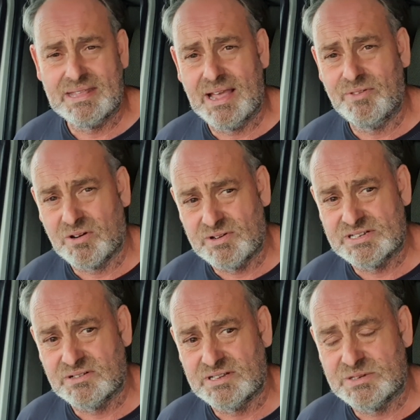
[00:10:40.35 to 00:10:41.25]
Dave the
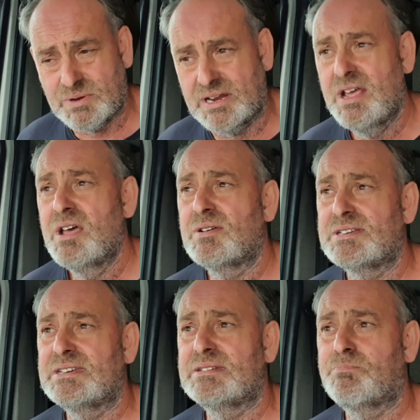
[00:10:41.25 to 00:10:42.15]
Chris on this one,
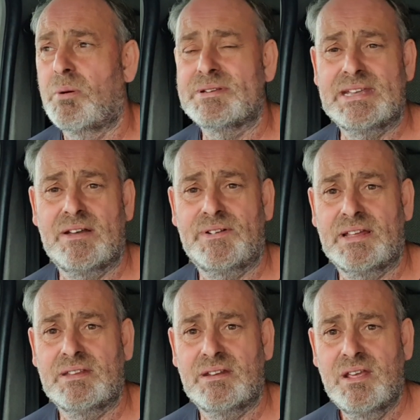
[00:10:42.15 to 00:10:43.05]
because he's proper South
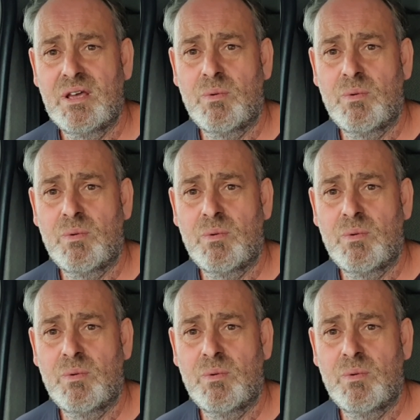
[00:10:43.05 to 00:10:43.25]
London,